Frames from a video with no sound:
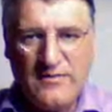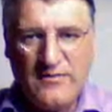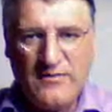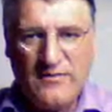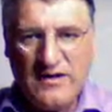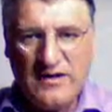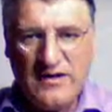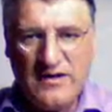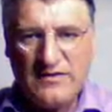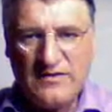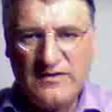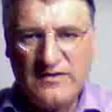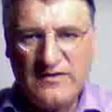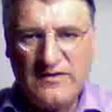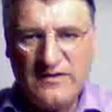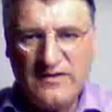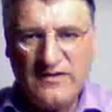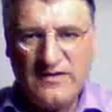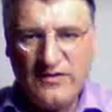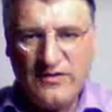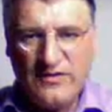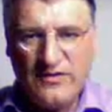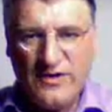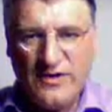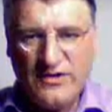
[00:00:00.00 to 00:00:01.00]
well,
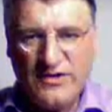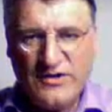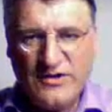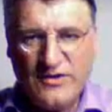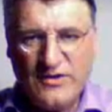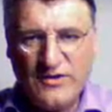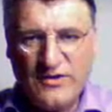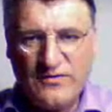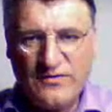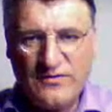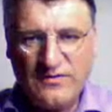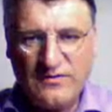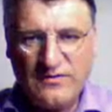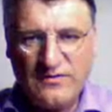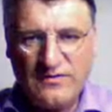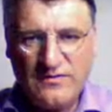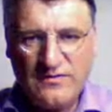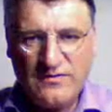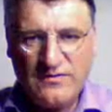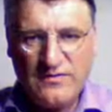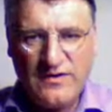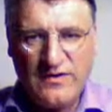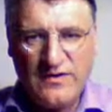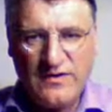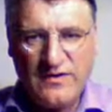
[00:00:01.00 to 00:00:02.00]
here's what shows.
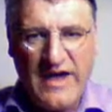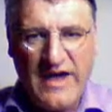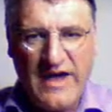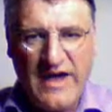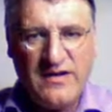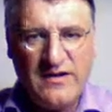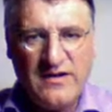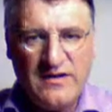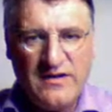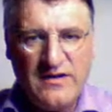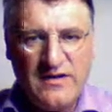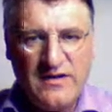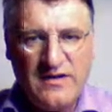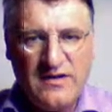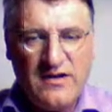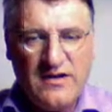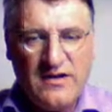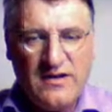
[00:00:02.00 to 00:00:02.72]
Okay,